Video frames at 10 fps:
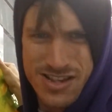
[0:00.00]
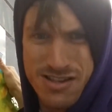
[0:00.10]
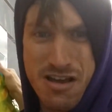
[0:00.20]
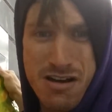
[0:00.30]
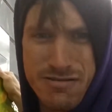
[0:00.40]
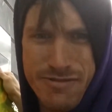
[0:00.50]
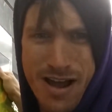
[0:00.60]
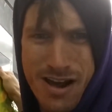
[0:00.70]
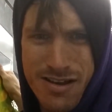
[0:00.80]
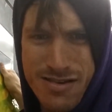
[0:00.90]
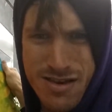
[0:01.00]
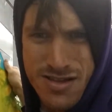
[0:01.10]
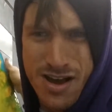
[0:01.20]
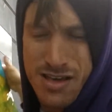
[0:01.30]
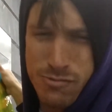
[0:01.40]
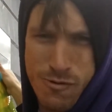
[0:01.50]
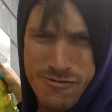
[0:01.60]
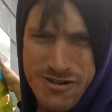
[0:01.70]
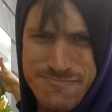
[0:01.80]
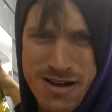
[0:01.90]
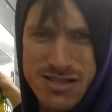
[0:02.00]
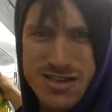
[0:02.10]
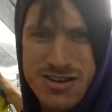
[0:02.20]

sucker out as it does worrying about the